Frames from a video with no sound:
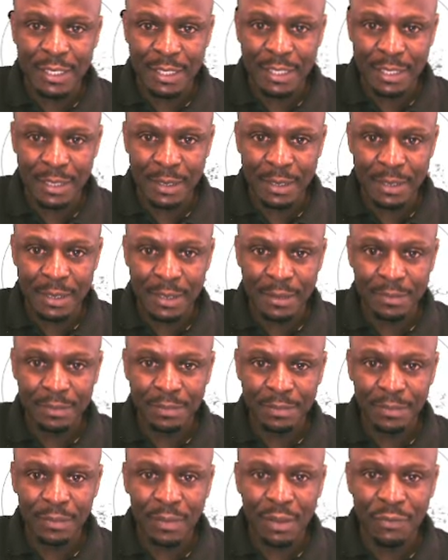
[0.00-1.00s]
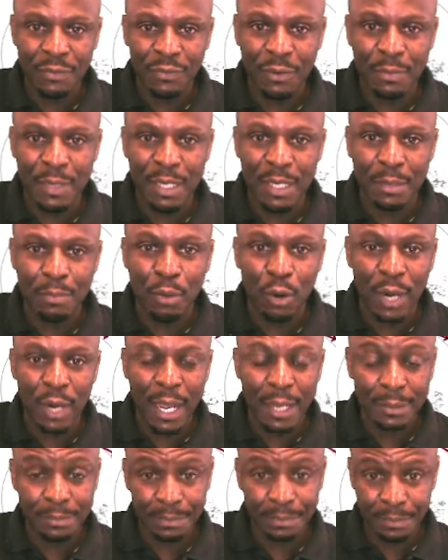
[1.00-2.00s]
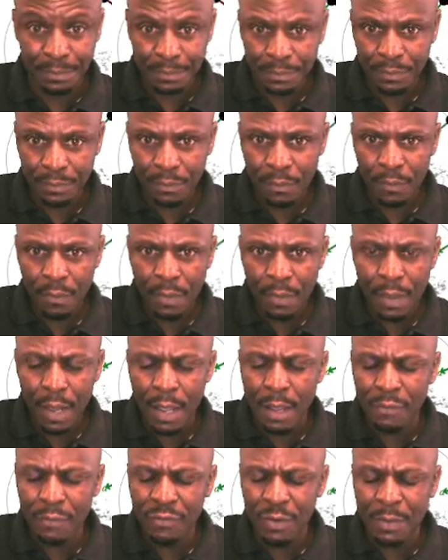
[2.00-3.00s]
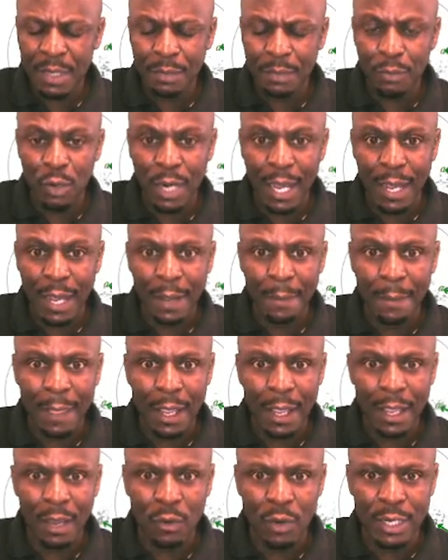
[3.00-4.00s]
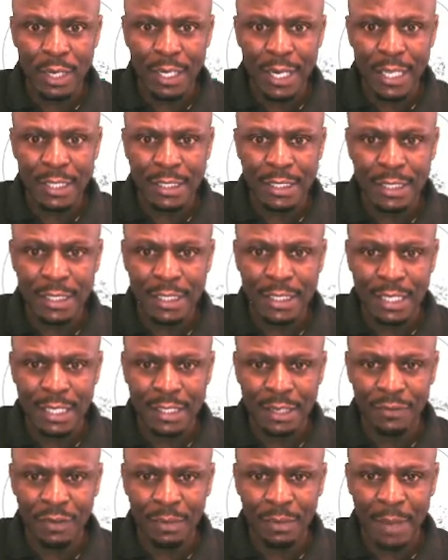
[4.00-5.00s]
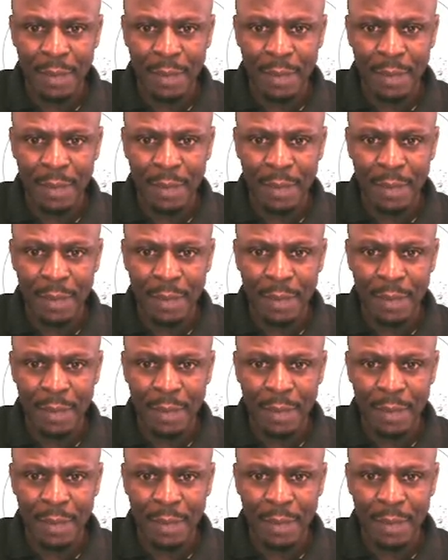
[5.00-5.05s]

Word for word: T from the polar uh, from the polar uh, coordinates is just given by